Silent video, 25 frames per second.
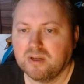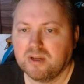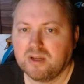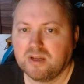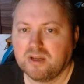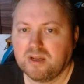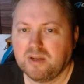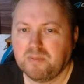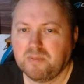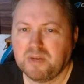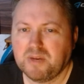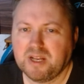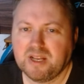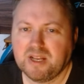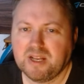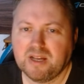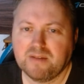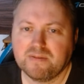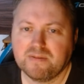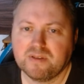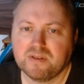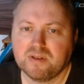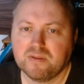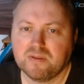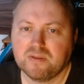He might
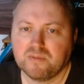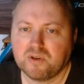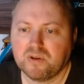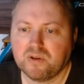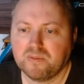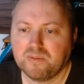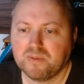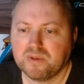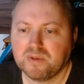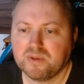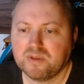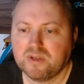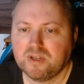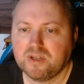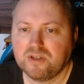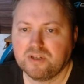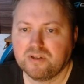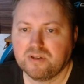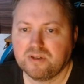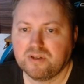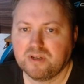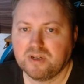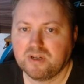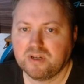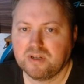have some
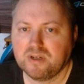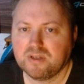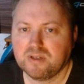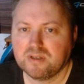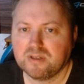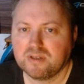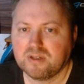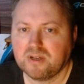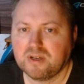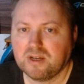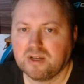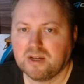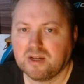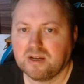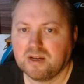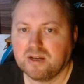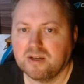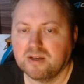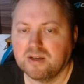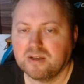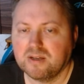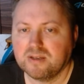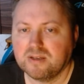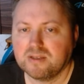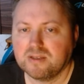compensation, yeah, since
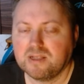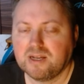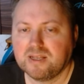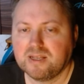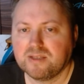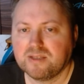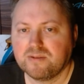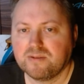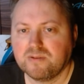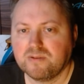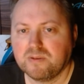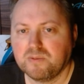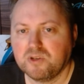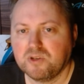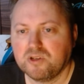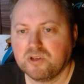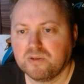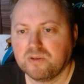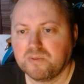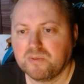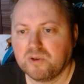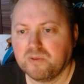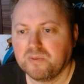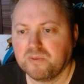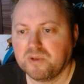his light square bishop
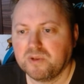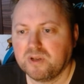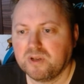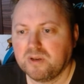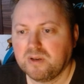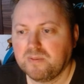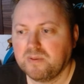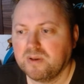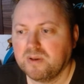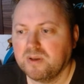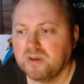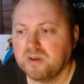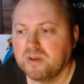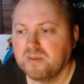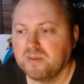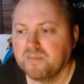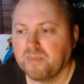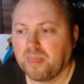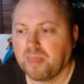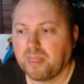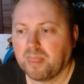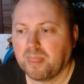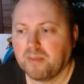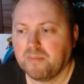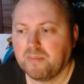opened up.
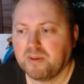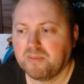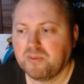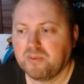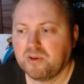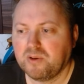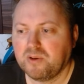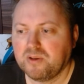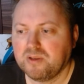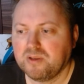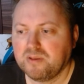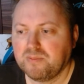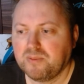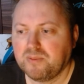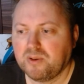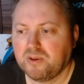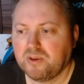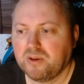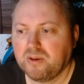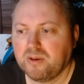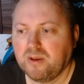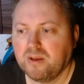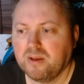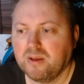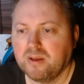My pawn is a pawn.